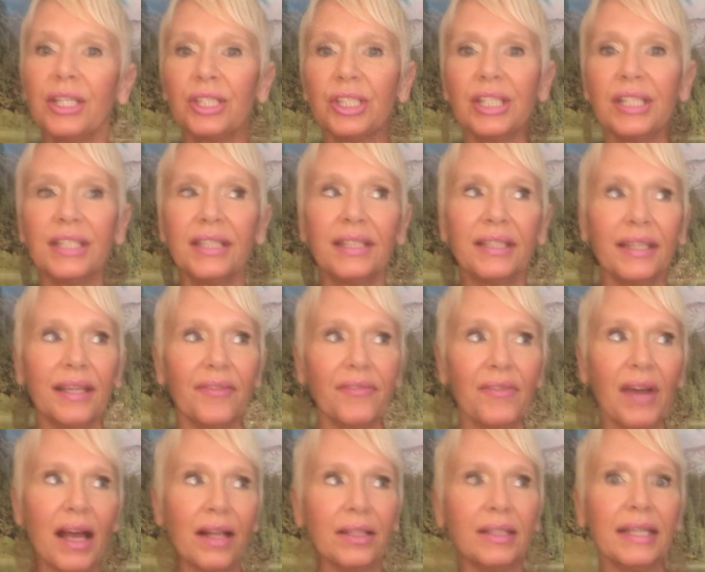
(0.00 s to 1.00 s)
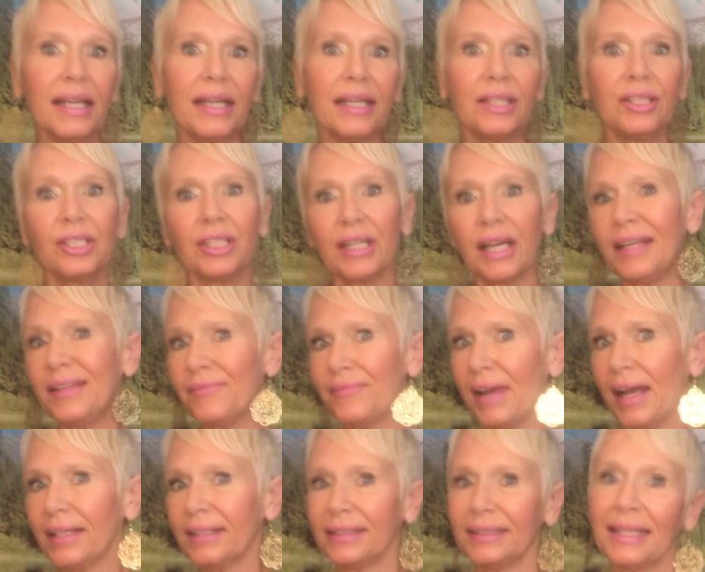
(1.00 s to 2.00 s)
She didn't get validated, she got
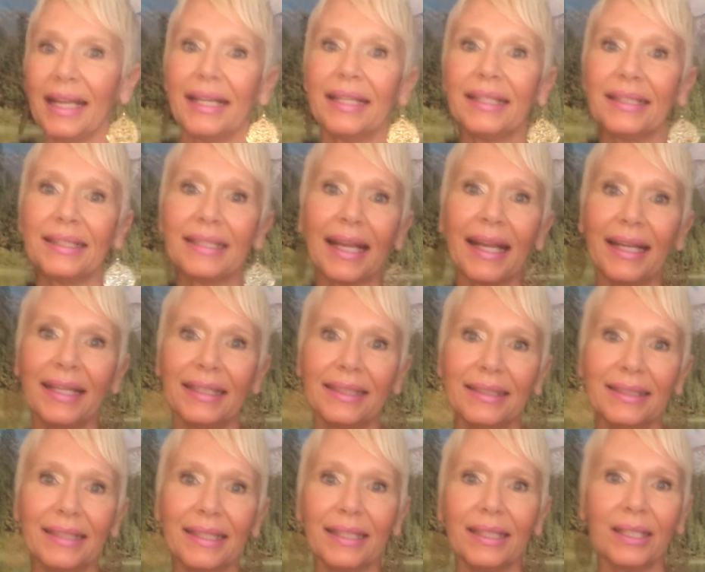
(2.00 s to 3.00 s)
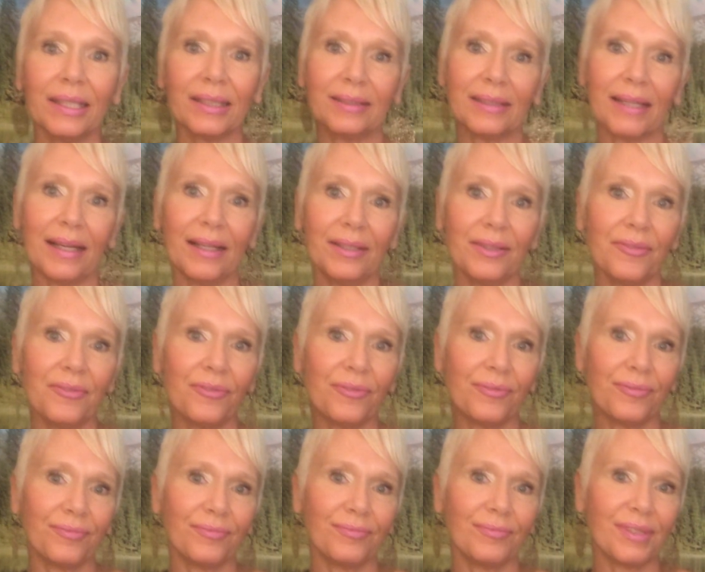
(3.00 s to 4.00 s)
invalidated, and in a kind of
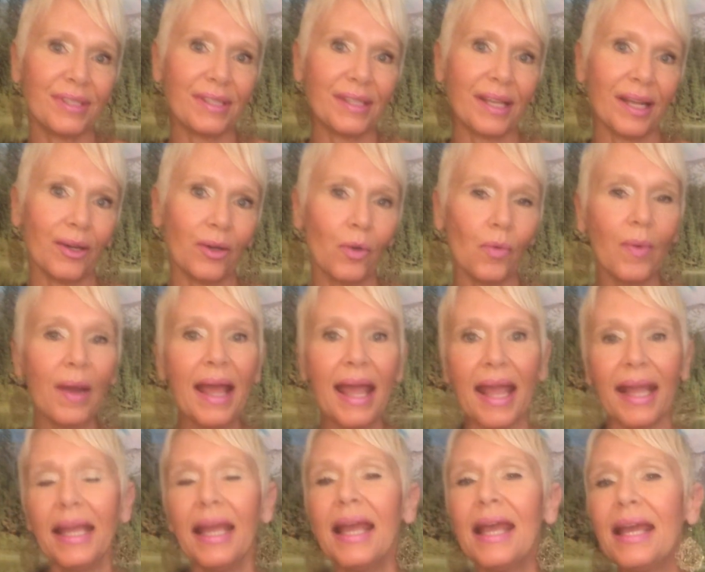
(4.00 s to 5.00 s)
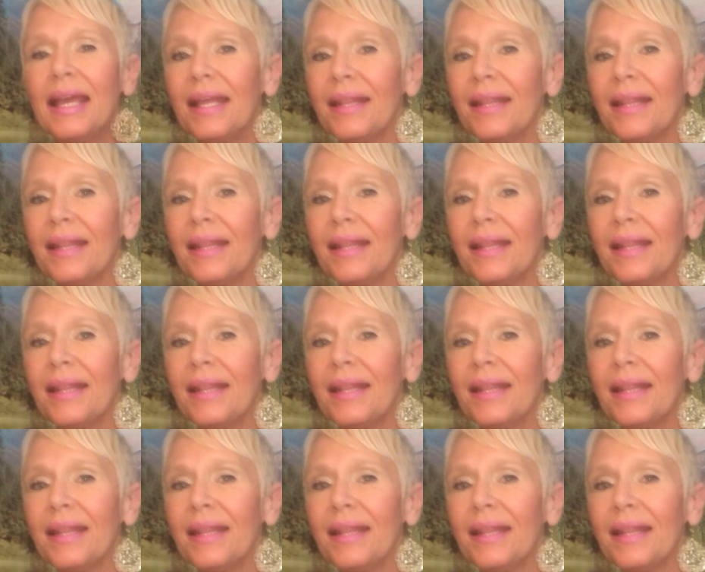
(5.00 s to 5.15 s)
subtle way